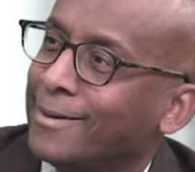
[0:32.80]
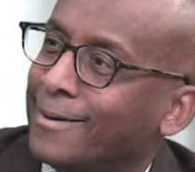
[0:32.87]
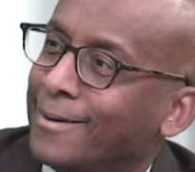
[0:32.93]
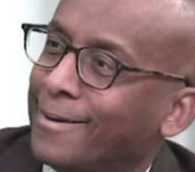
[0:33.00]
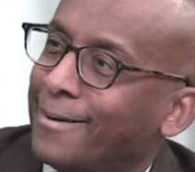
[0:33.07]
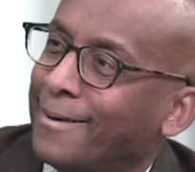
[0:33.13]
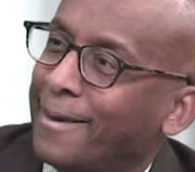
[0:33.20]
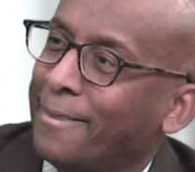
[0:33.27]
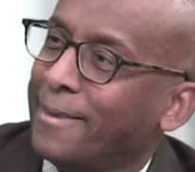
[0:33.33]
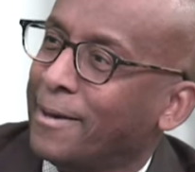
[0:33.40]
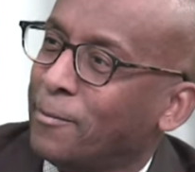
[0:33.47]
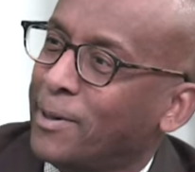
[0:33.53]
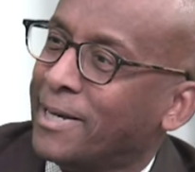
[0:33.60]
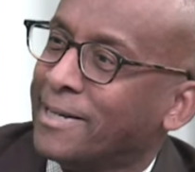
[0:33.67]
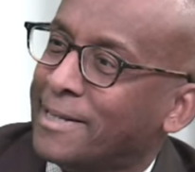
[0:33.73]
and then
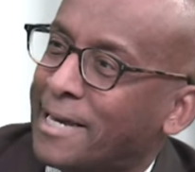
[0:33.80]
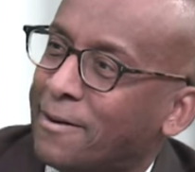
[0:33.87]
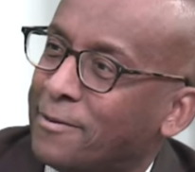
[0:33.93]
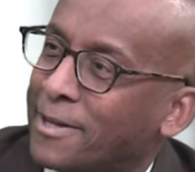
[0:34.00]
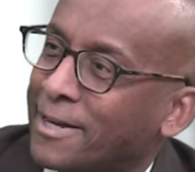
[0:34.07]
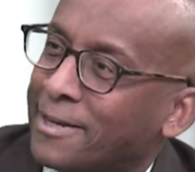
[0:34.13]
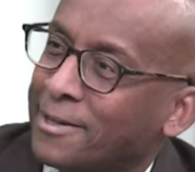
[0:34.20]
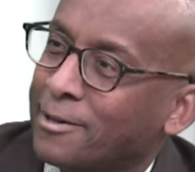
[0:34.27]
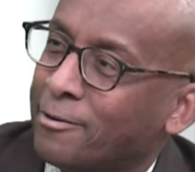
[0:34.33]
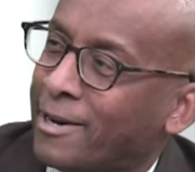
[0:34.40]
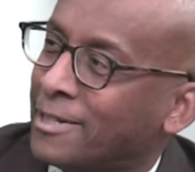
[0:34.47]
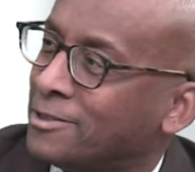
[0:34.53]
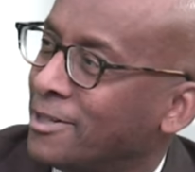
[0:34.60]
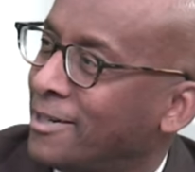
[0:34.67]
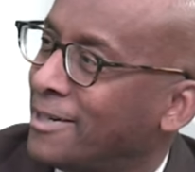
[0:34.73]
we can have the
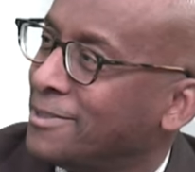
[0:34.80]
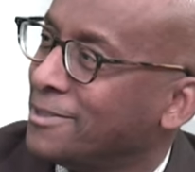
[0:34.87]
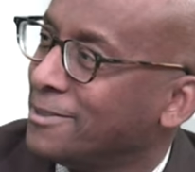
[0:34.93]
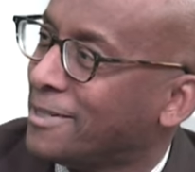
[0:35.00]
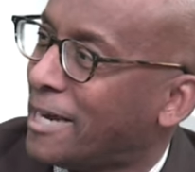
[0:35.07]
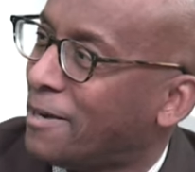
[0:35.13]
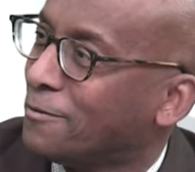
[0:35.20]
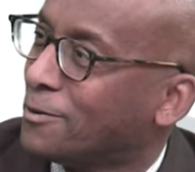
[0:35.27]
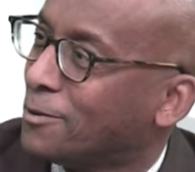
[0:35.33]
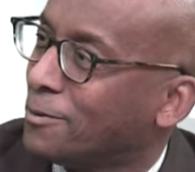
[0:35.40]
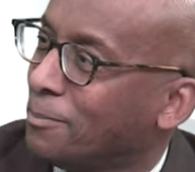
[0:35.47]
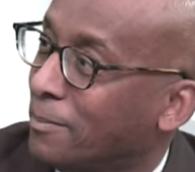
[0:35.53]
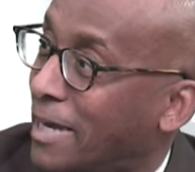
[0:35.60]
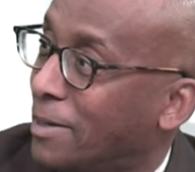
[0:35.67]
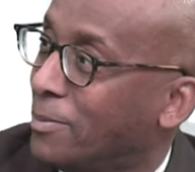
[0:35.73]
congratulations after,
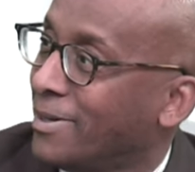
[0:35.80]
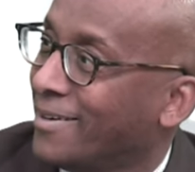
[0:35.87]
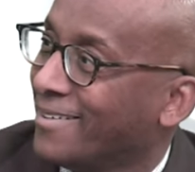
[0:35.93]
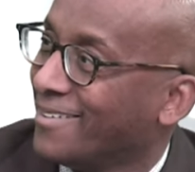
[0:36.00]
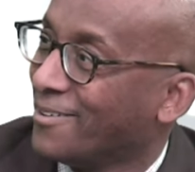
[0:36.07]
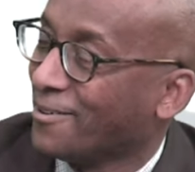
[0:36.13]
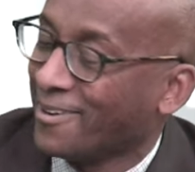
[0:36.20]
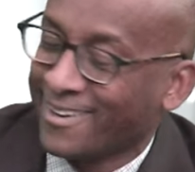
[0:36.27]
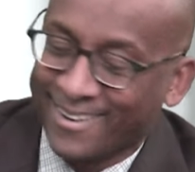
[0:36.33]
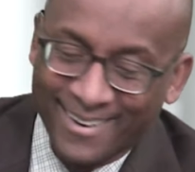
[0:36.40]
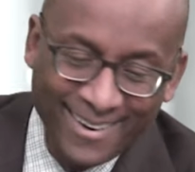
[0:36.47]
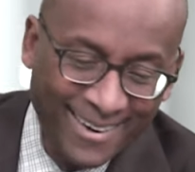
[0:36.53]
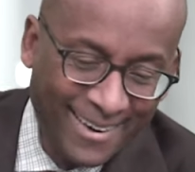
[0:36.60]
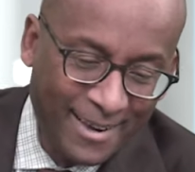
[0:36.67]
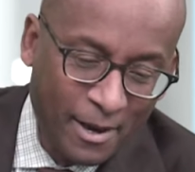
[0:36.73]
maybe, sure, yeah. All right?
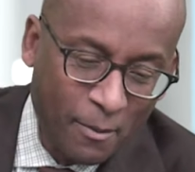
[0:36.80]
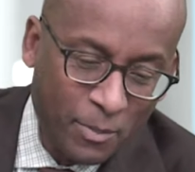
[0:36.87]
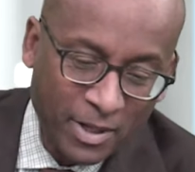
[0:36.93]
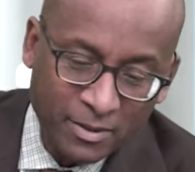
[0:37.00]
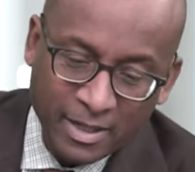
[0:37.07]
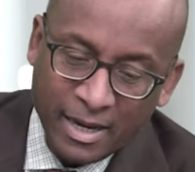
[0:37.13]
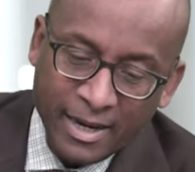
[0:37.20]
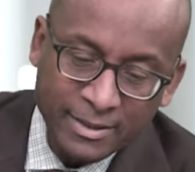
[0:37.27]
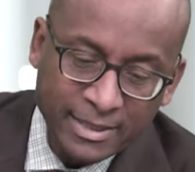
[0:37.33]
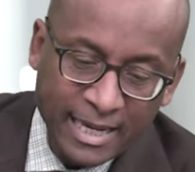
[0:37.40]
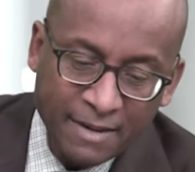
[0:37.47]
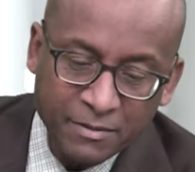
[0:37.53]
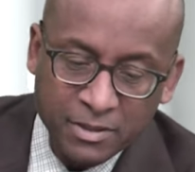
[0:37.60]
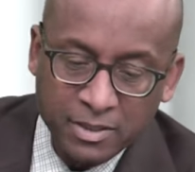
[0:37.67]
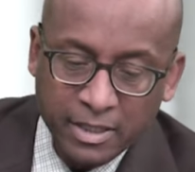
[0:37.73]
But guys, I have
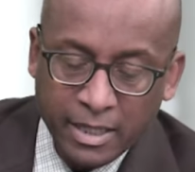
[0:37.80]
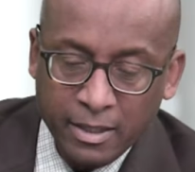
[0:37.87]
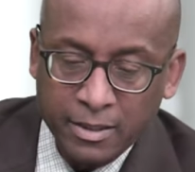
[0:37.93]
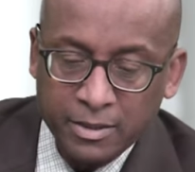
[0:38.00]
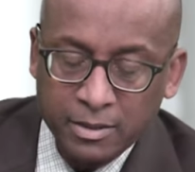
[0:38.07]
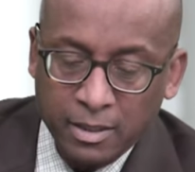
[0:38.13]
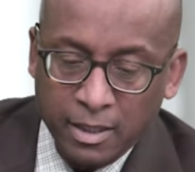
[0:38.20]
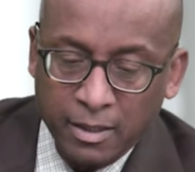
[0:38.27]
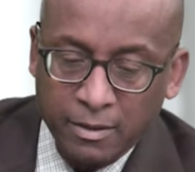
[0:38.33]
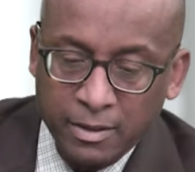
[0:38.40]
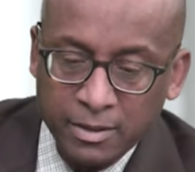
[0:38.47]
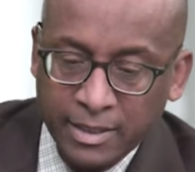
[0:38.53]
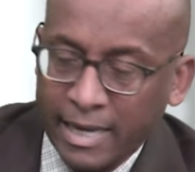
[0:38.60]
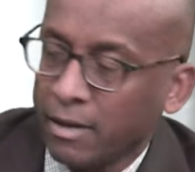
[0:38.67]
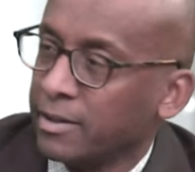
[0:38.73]
to say this. This
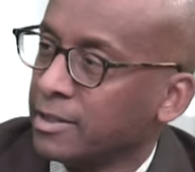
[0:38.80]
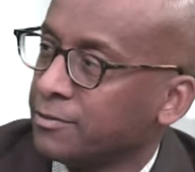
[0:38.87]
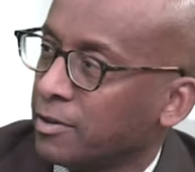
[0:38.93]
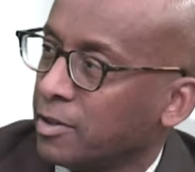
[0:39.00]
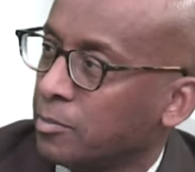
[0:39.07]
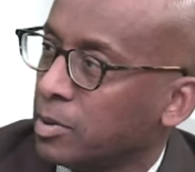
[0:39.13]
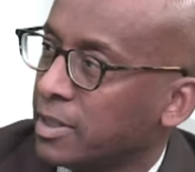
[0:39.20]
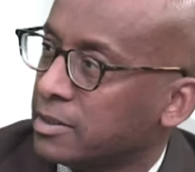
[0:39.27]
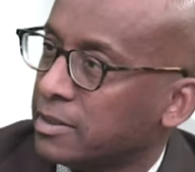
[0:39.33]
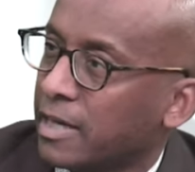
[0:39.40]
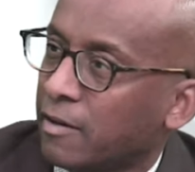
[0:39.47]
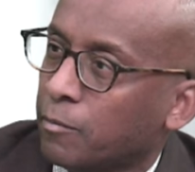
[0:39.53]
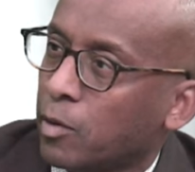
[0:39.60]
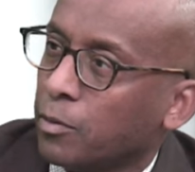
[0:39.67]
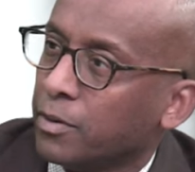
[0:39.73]
county is very blessed to have
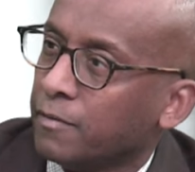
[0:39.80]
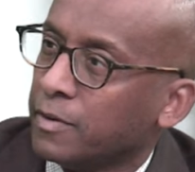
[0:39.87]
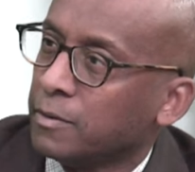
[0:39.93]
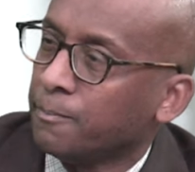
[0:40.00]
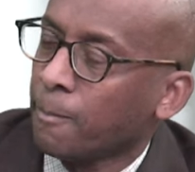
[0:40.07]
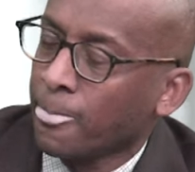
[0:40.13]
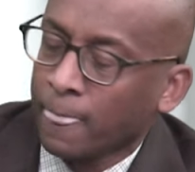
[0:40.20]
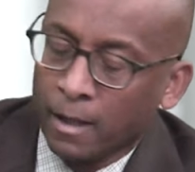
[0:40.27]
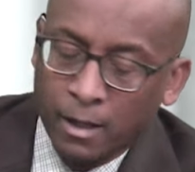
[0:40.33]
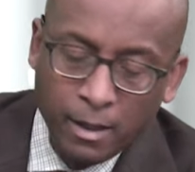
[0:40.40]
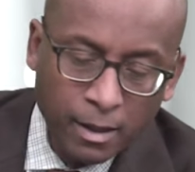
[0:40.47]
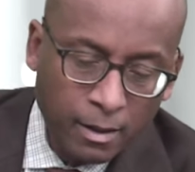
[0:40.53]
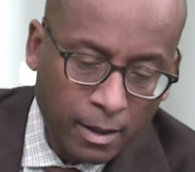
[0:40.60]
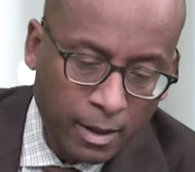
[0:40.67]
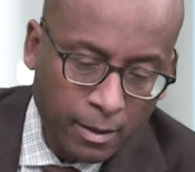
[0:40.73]
both of you.
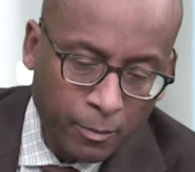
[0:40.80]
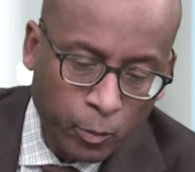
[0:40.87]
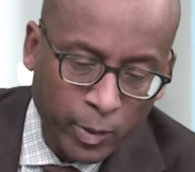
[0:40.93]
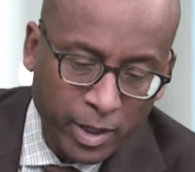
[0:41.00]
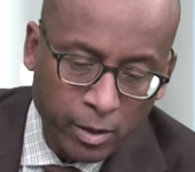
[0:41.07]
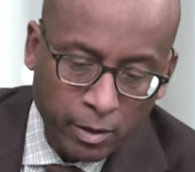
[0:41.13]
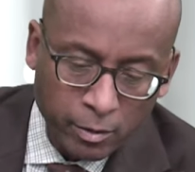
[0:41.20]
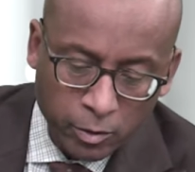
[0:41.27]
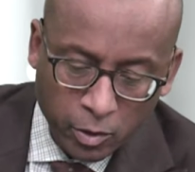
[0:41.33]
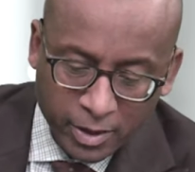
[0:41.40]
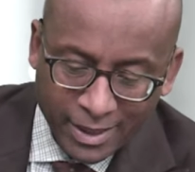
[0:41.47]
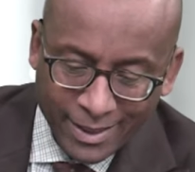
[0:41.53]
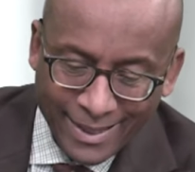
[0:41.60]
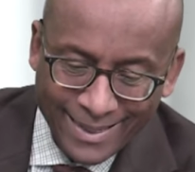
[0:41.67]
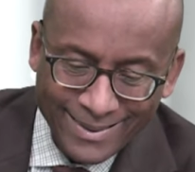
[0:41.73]
We are
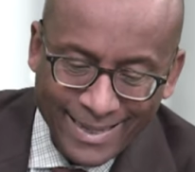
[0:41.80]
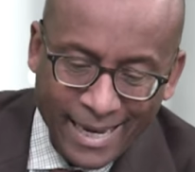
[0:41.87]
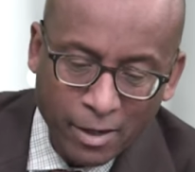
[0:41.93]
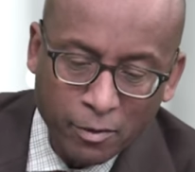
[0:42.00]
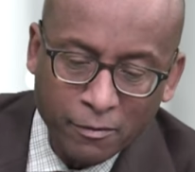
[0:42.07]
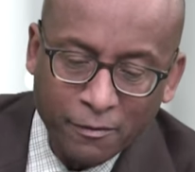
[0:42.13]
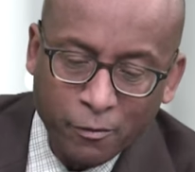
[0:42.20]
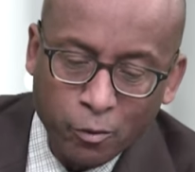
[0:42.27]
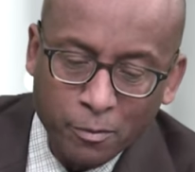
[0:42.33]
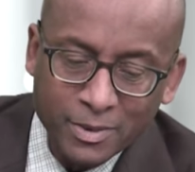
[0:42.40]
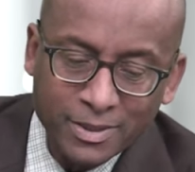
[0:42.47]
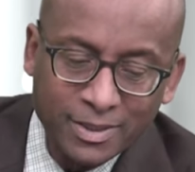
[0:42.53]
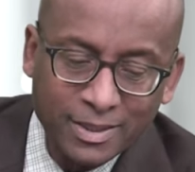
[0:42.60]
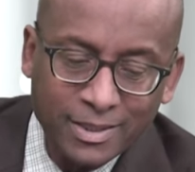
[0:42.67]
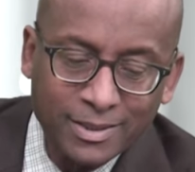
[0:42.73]
looking at data-informed
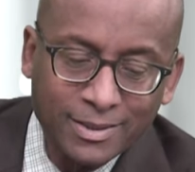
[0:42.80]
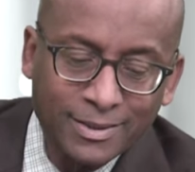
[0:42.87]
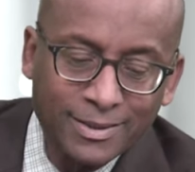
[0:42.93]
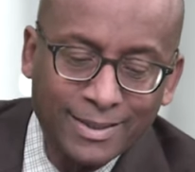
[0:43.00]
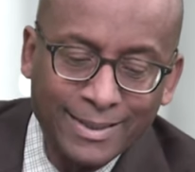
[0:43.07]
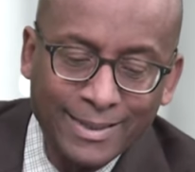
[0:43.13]
decisions and